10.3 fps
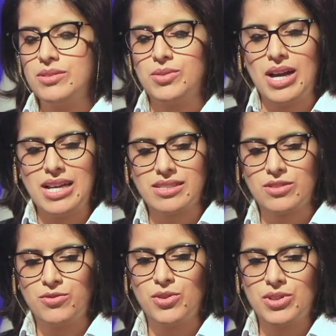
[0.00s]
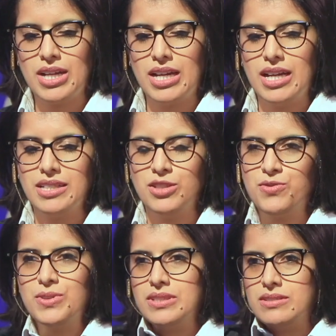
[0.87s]
to ask for a
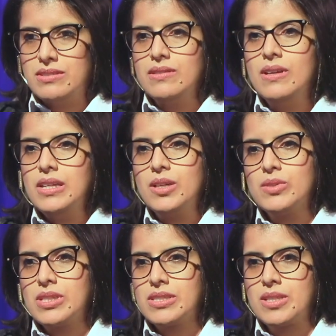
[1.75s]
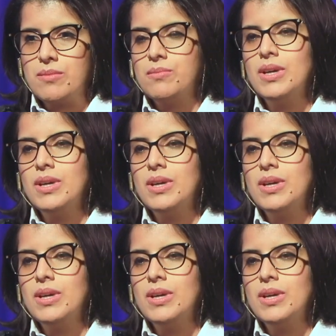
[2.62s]
different ecosystem